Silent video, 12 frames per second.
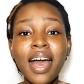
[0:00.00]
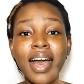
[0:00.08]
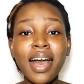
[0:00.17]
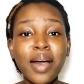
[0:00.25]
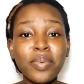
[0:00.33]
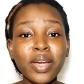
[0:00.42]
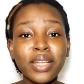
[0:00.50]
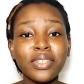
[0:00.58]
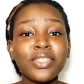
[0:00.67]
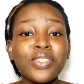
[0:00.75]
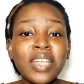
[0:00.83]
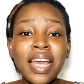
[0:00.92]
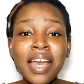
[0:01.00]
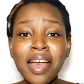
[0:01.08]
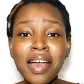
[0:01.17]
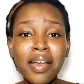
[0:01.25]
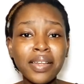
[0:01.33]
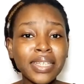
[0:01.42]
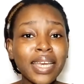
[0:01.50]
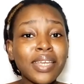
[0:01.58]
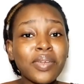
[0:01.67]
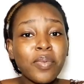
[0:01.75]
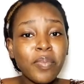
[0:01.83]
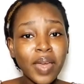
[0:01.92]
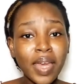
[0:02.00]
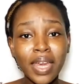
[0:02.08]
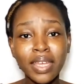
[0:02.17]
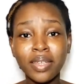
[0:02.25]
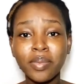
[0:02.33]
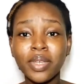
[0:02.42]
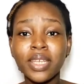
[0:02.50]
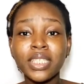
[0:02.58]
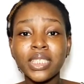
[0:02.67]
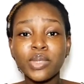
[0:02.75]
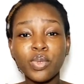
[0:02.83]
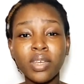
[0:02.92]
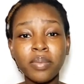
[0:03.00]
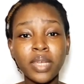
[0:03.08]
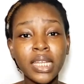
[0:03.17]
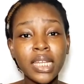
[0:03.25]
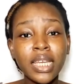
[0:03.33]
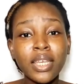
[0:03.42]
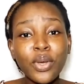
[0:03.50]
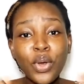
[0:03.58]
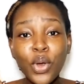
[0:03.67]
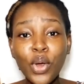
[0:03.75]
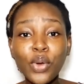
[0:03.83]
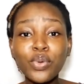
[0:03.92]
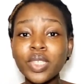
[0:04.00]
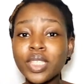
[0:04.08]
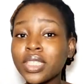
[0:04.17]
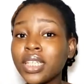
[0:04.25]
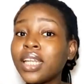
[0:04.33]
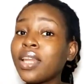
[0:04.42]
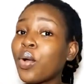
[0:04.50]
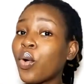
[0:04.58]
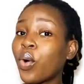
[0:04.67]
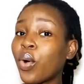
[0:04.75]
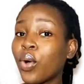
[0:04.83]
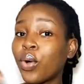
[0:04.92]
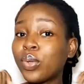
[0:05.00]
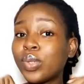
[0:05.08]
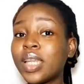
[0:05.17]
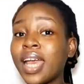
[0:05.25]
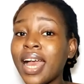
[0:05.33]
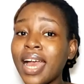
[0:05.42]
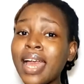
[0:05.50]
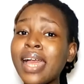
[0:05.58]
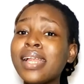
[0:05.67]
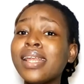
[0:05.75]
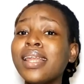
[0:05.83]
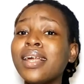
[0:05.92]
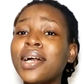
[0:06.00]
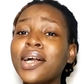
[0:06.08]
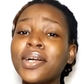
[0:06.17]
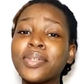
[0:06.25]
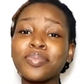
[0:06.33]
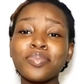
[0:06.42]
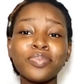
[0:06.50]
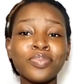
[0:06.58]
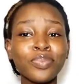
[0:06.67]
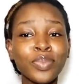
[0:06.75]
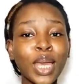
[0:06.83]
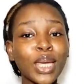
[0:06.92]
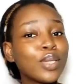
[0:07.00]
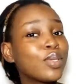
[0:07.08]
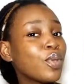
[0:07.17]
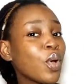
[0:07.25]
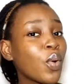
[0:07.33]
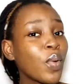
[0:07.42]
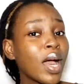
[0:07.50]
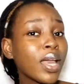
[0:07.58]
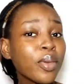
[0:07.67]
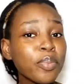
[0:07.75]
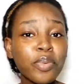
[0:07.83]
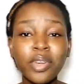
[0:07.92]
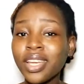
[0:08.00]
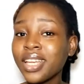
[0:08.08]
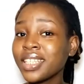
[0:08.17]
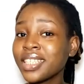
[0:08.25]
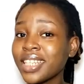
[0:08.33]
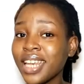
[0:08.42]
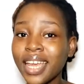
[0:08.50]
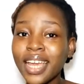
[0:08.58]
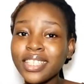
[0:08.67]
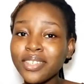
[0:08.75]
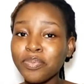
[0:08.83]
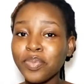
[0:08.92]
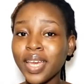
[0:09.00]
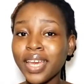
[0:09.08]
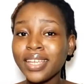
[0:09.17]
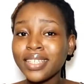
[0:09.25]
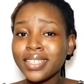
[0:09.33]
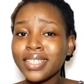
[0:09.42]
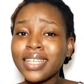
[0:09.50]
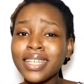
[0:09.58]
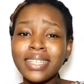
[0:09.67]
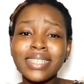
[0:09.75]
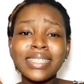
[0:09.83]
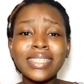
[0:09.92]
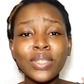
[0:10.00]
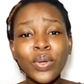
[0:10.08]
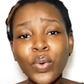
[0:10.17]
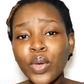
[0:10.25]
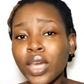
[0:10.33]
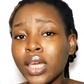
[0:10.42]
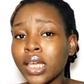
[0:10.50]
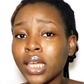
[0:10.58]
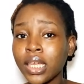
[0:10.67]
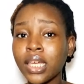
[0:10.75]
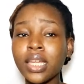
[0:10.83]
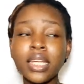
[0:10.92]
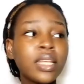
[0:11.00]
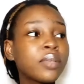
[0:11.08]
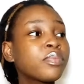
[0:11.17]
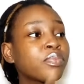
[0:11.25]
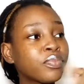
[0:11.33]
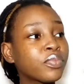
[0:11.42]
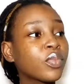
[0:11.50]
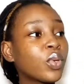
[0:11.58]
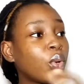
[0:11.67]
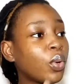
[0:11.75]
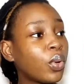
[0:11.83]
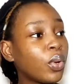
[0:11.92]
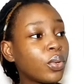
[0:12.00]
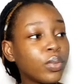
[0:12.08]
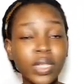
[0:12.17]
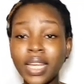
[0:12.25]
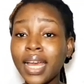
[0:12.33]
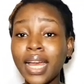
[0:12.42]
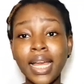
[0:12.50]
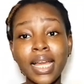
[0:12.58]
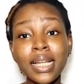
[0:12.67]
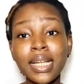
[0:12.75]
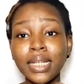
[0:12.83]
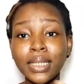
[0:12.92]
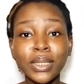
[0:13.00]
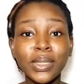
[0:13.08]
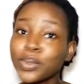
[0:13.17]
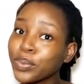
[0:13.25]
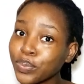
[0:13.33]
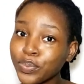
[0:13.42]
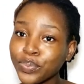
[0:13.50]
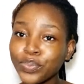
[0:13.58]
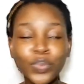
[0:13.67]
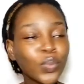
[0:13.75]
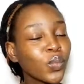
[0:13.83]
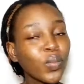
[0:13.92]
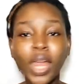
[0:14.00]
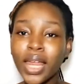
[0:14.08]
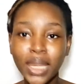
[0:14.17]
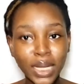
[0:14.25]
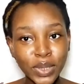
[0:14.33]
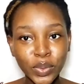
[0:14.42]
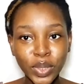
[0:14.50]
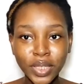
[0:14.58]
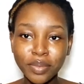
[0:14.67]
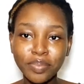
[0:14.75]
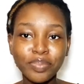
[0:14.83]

I wanna drown in your face, swimming in your ocean all night long. You know I appreciate your patience, so we can get it all night long. Next word.